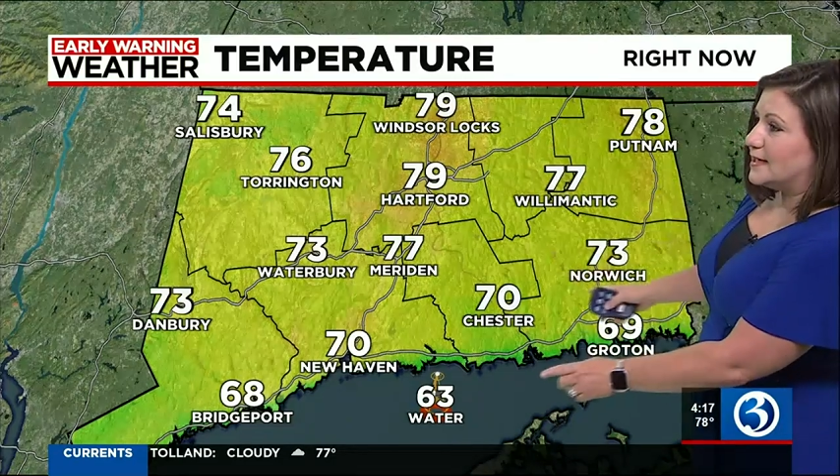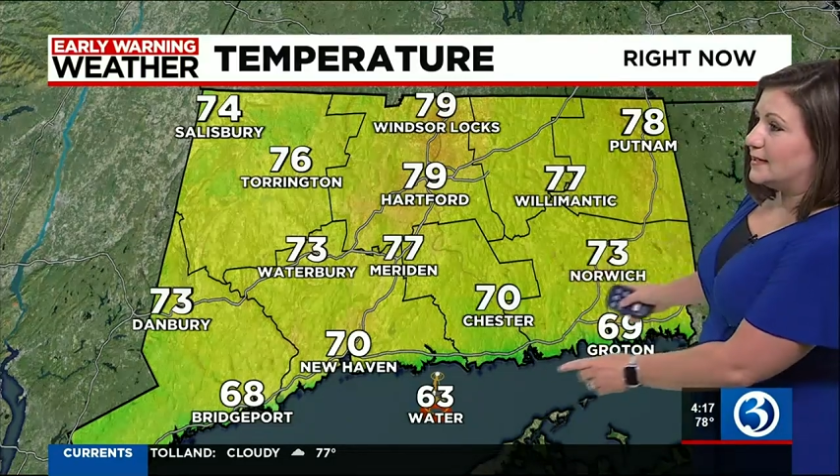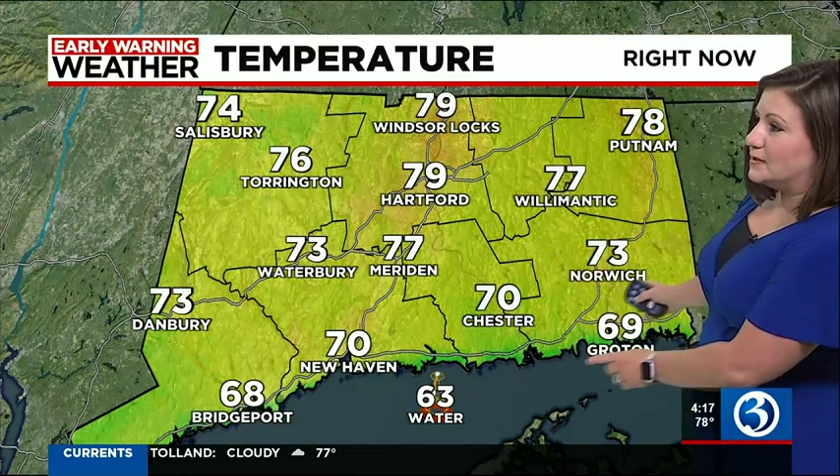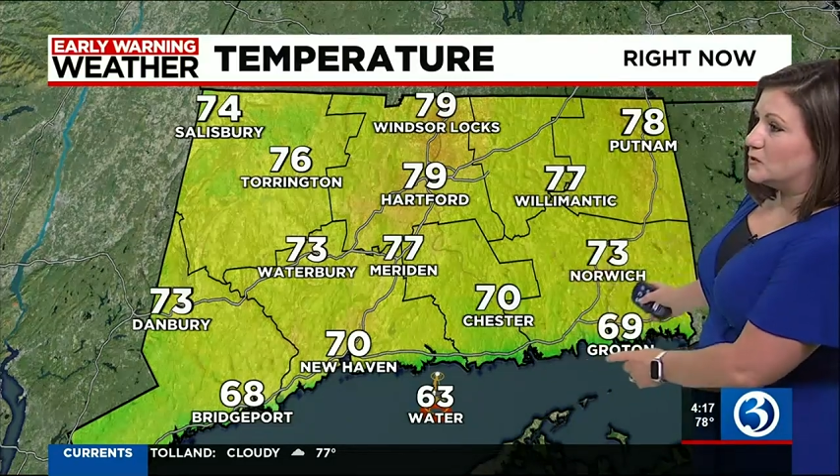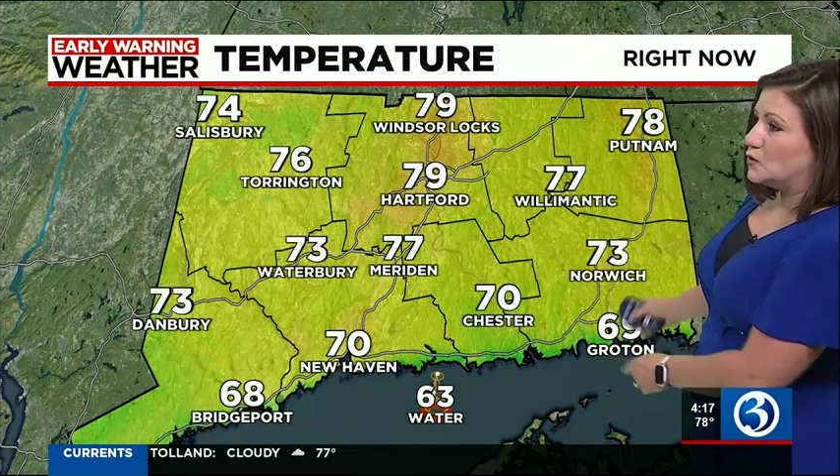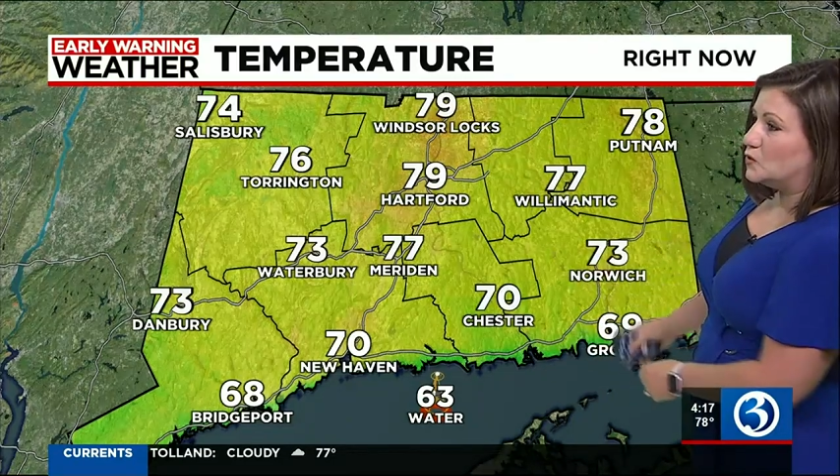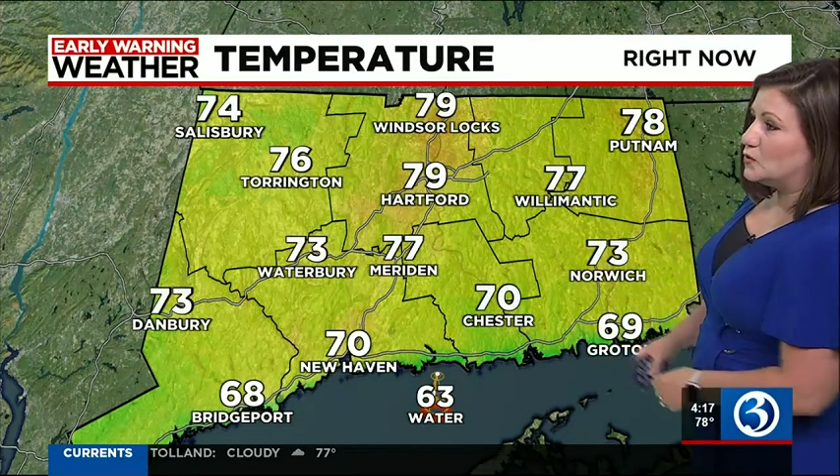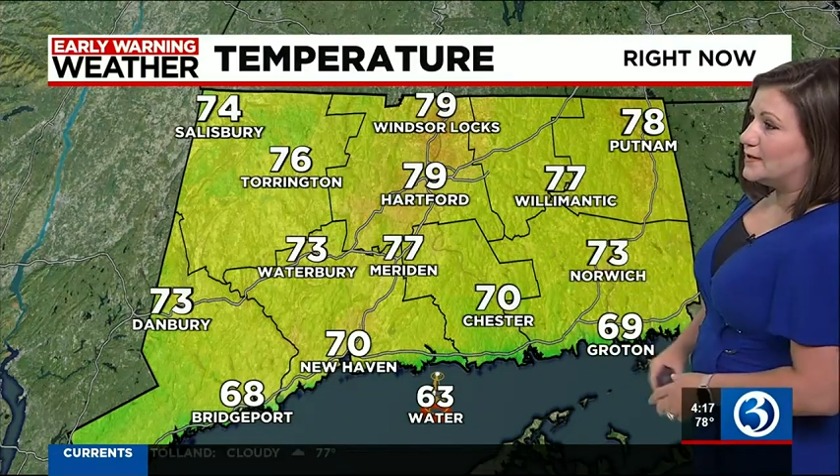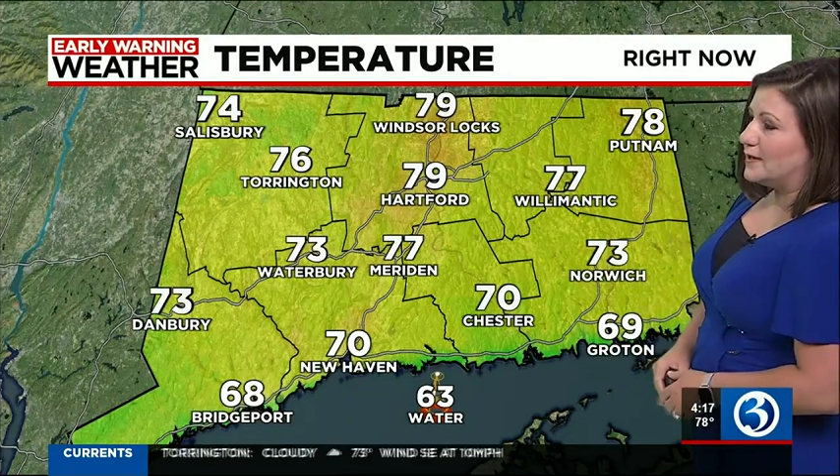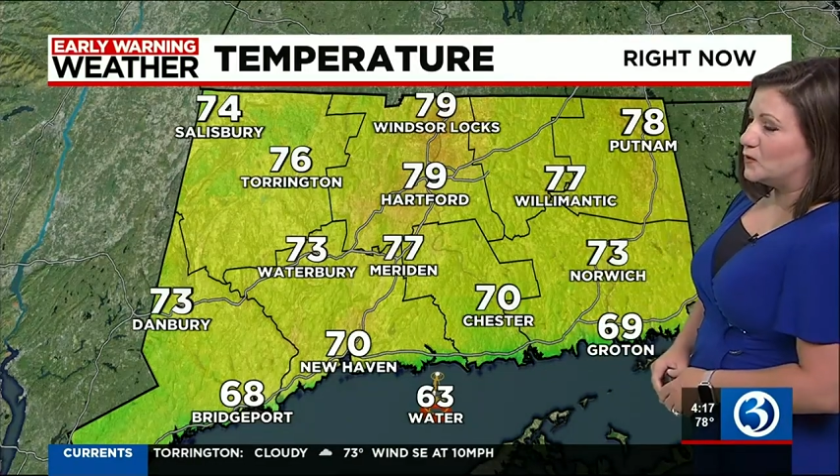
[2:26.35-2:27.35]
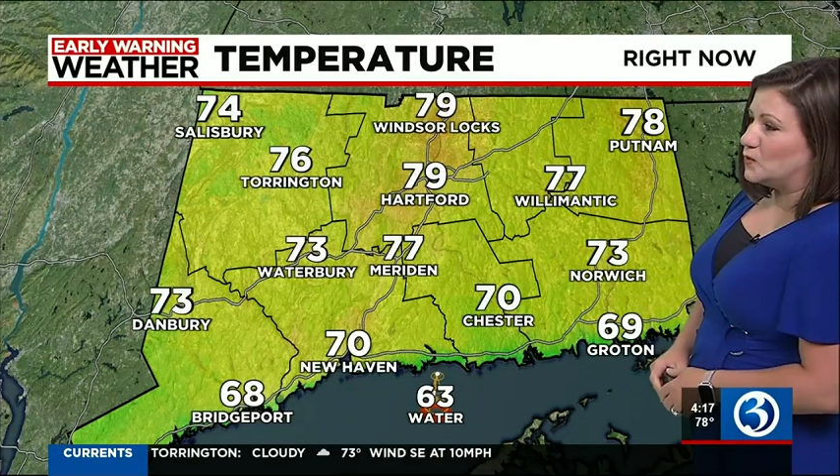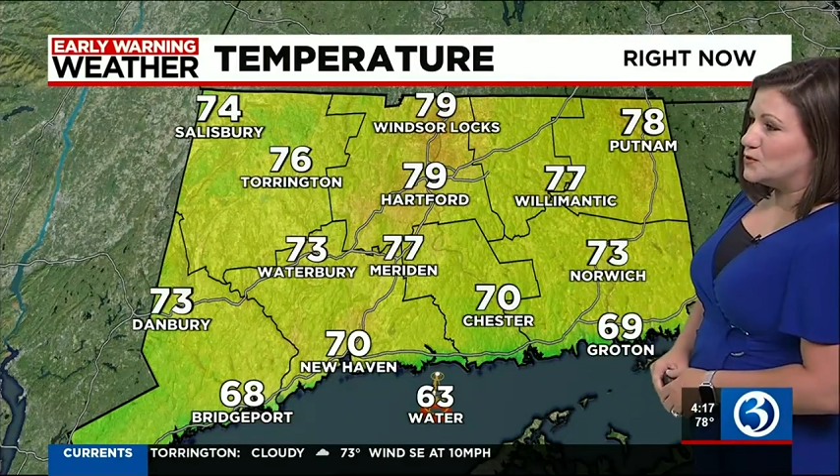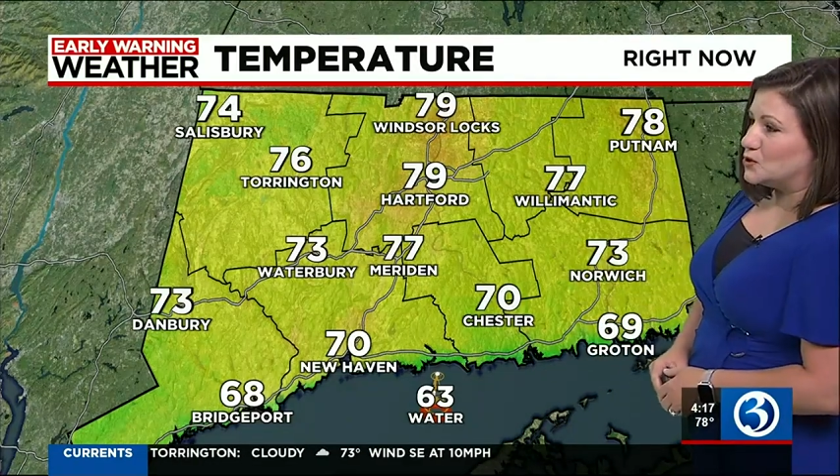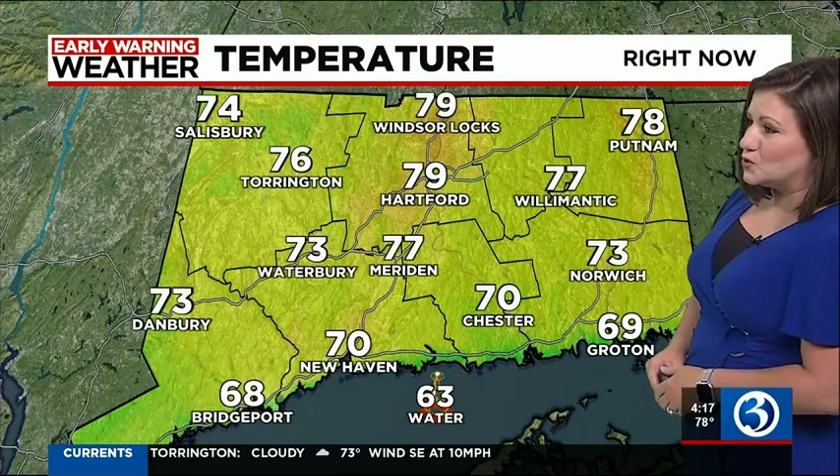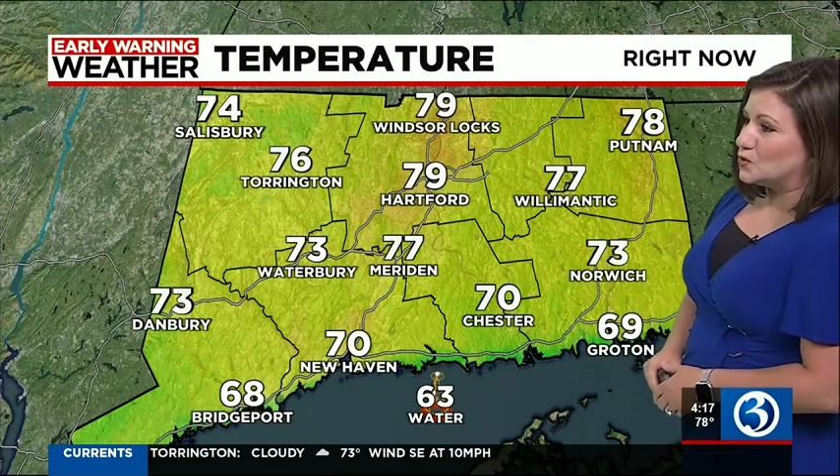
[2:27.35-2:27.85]
and a little cooler down
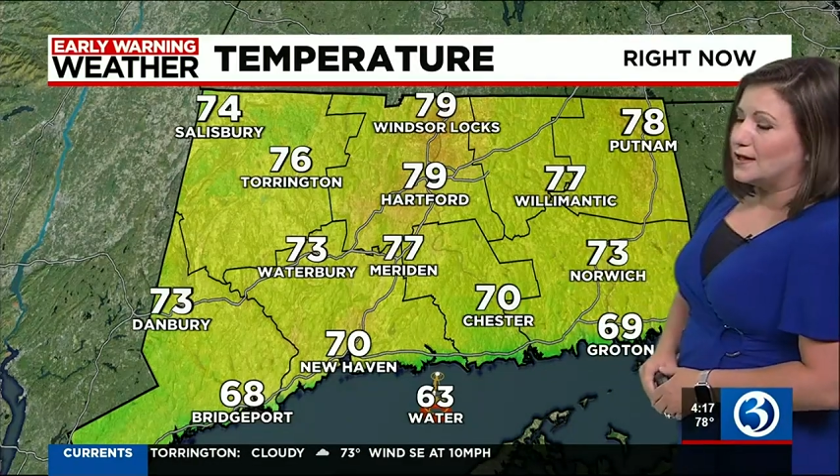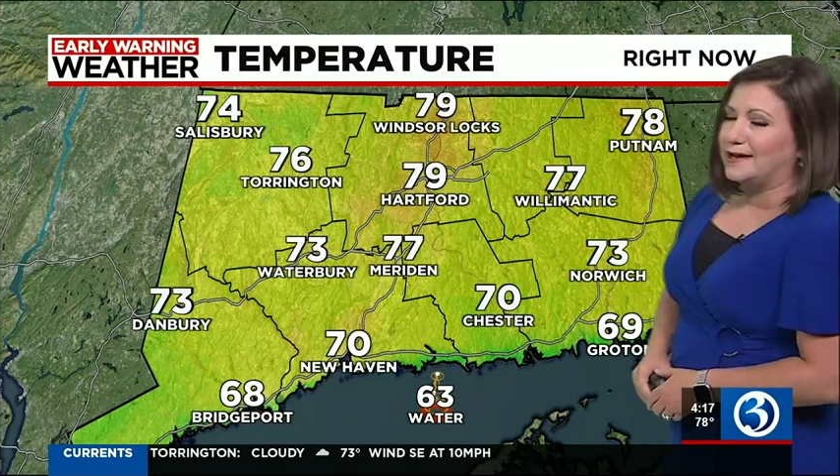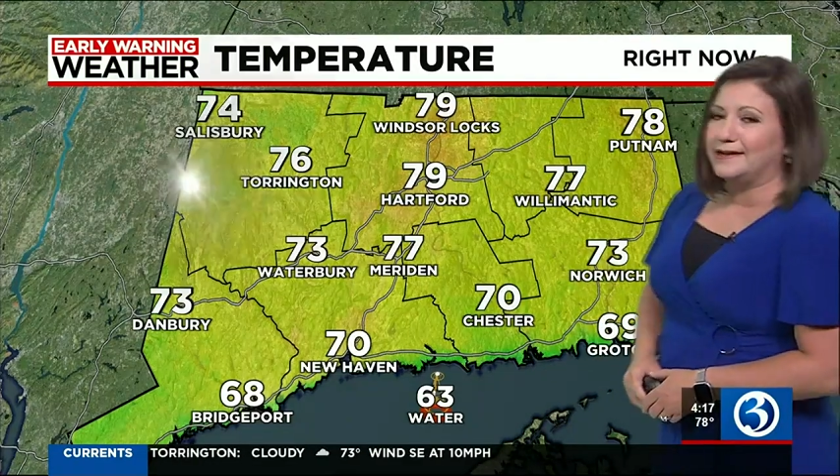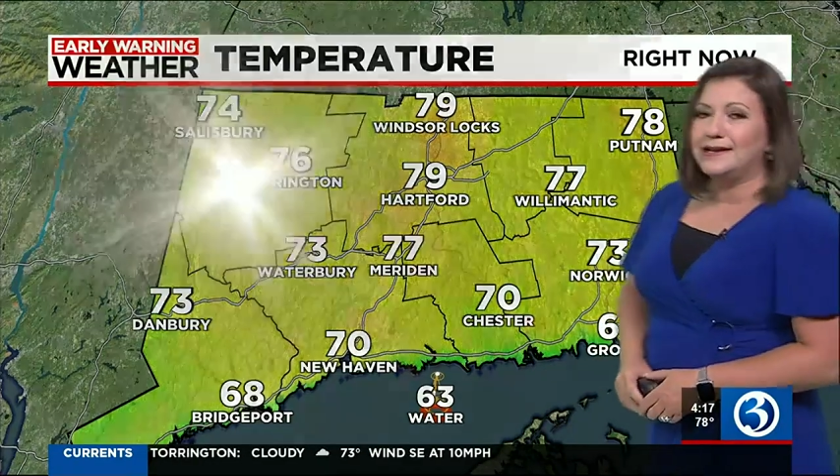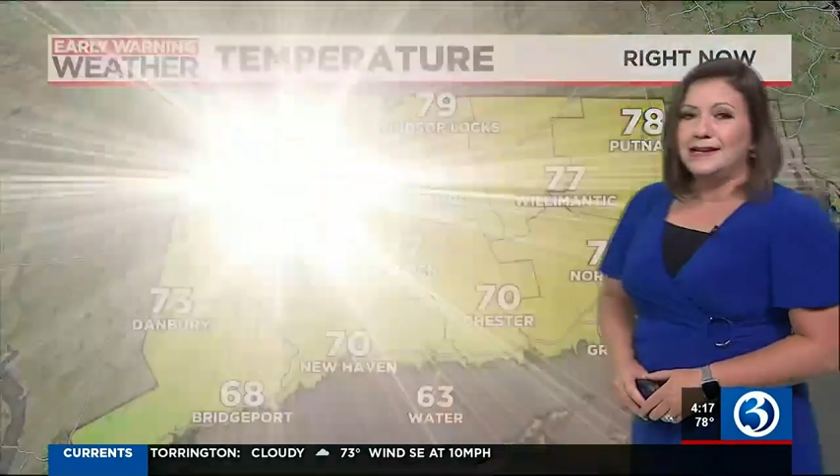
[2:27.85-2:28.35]
towards the shoreline